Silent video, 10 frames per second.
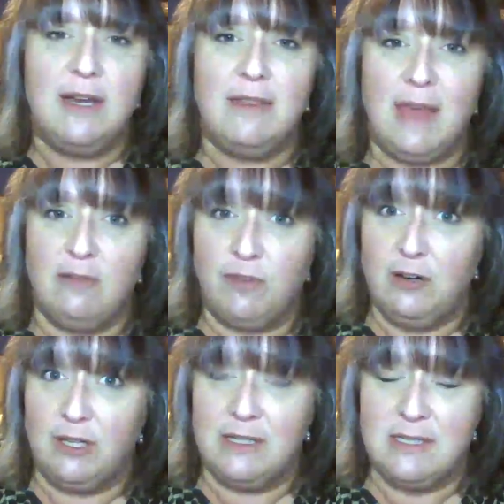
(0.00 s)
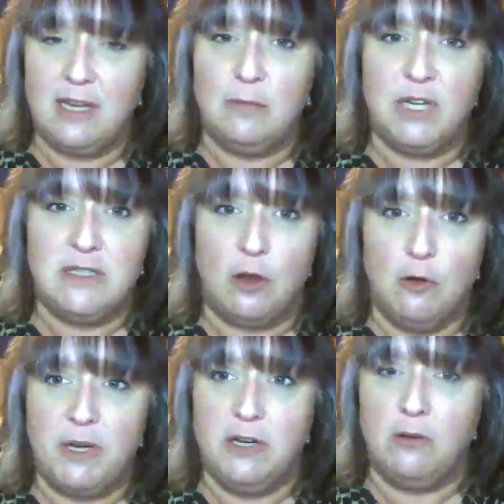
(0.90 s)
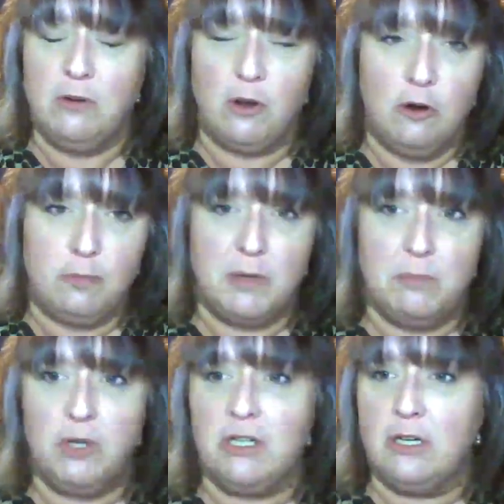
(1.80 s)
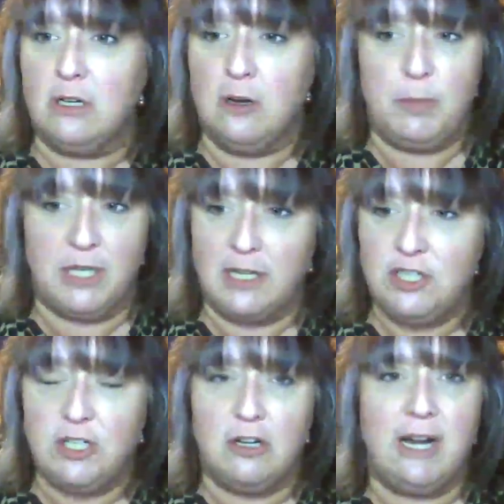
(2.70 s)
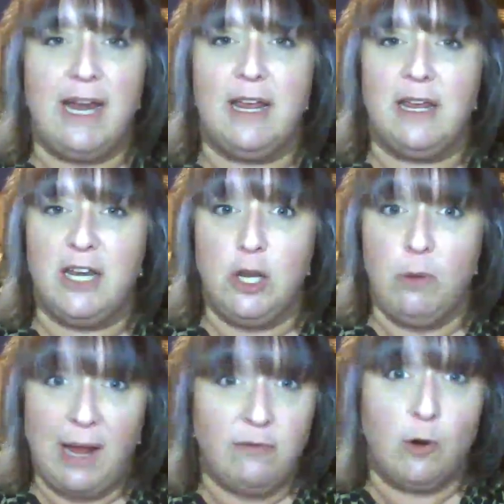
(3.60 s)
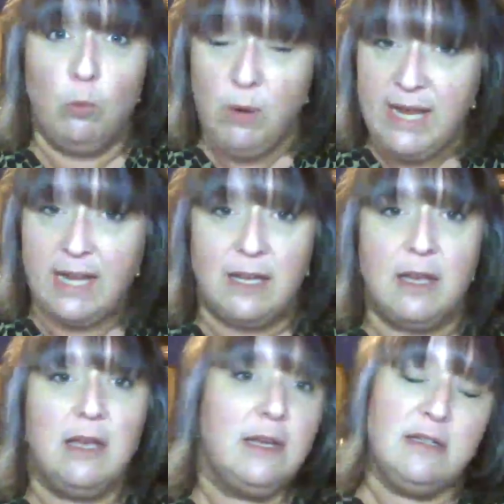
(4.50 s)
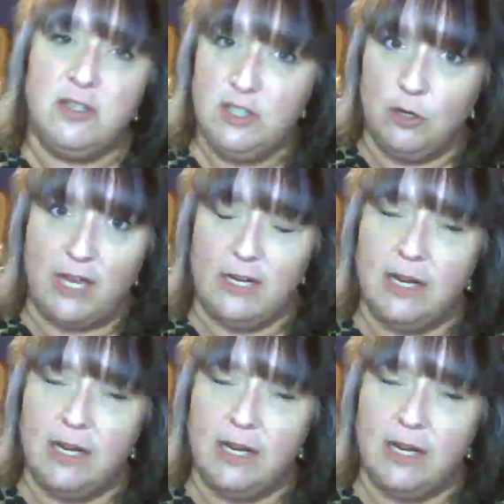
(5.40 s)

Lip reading: that final exam is open note, open book, open lecture, and you have a week to do it.